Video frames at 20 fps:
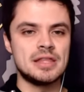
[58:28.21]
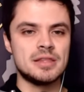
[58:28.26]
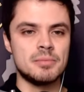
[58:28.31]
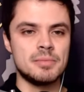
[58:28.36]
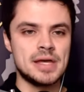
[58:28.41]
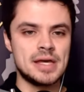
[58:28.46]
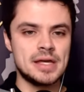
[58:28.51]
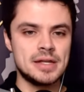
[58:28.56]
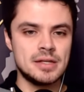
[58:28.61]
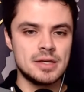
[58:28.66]
The
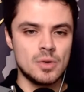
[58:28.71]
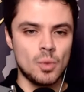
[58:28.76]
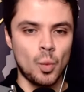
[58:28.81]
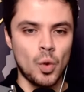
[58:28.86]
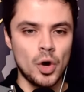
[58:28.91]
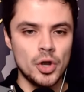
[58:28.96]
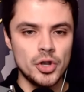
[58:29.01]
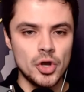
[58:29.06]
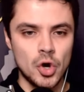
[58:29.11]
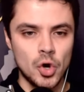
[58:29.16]
men,
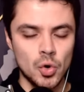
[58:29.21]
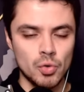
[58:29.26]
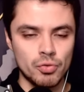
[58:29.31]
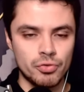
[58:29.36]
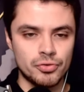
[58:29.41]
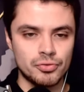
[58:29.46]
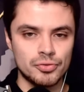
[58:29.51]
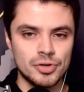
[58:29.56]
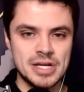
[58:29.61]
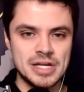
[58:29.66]

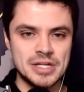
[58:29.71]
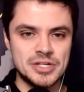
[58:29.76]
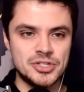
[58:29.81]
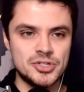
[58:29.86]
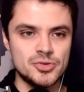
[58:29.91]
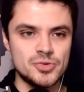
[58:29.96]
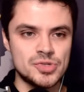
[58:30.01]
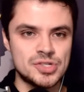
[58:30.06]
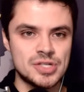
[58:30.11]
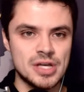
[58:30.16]

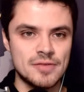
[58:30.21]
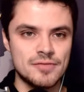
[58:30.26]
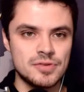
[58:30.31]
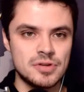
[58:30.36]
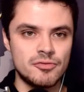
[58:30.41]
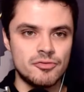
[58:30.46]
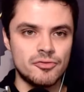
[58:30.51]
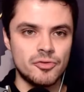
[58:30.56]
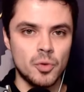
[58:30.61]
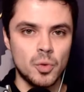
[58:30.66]

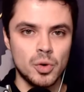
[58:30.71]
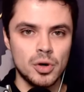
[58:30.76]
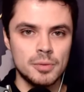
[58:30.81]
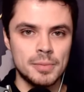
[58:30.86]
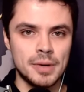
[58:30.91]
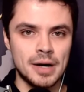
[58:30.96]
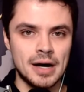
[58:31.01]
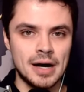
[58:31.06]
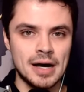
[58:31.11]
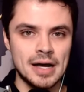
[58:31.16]
103-74,
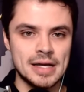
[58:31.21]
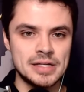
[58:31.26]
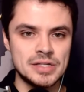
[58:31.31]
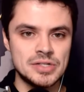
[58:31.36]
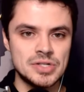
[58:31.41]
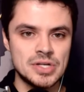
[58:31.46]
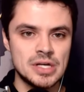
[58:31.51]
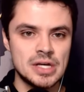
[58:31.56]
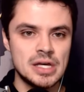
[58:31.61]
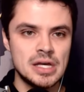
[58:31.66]

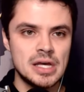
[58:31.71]
behind